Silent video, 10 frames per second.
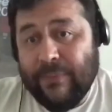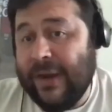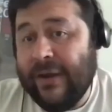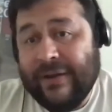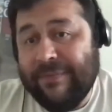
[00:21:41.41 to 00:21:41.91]

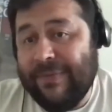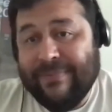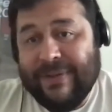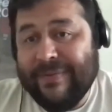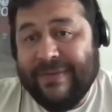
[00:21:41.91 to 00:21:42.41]
We are
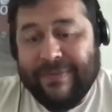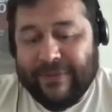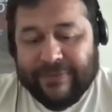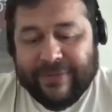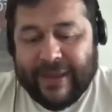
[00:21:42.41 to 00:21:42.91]
living in
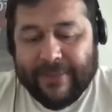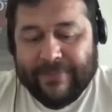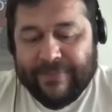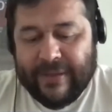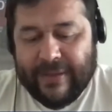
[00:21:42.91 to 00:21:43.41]
difficult
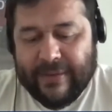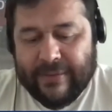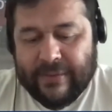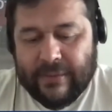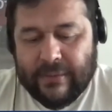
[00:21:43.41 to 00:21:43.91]
times,
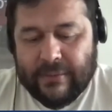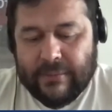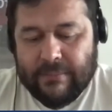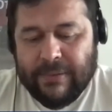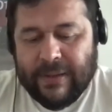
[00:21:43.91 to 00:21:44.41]

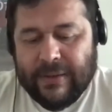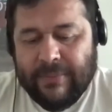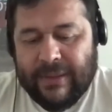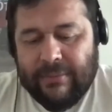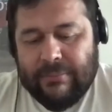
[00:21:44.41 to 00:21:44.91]
but I
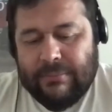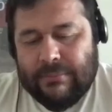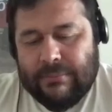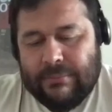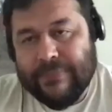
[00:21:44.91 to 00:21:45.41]
mean,
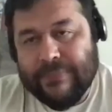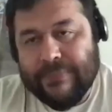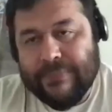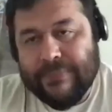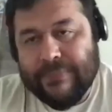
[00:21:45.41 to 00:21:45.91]

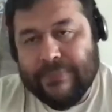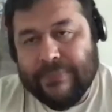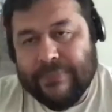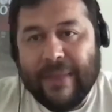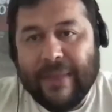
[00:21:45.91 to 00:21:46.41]
come on,
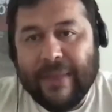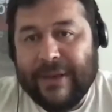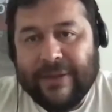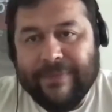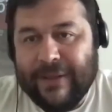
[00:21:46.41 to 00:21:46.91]
like having a
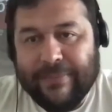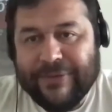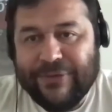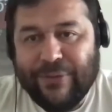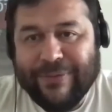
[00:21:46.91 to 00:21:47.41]
film and
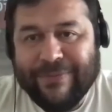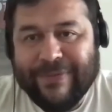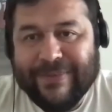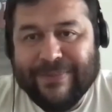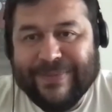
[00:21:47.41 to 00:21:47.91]
showing
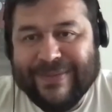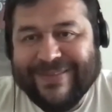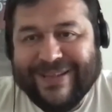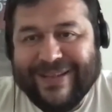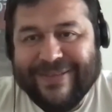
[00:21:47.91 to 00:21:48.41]
films is
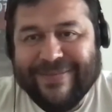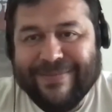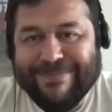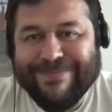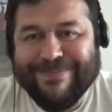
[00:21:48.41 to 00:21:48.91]
the less
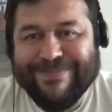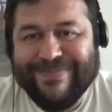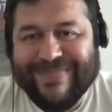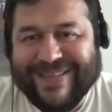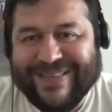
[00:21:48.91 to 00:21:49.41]

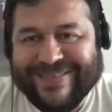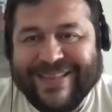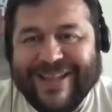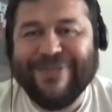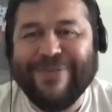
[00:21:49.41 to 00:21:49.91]

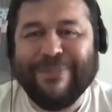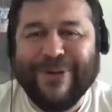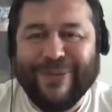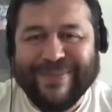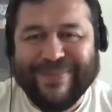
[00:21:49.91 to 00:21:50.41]
of the
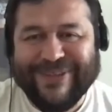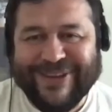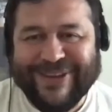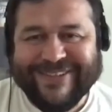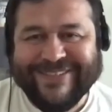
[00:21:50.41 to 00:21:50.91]
problems, you
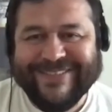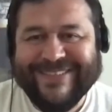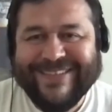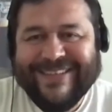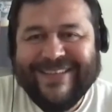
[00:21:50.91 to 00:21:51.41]
know.
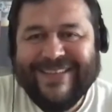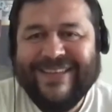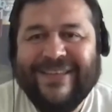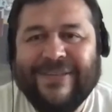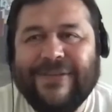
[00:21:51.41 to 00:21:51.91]

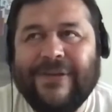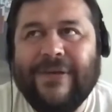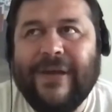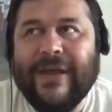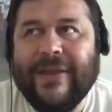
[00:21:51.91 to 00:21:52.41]
So
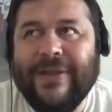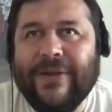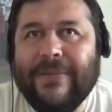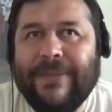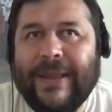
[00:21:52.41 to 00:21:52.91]
I cannot
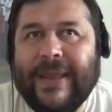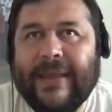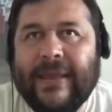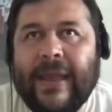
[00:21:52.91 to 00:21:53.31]
complain.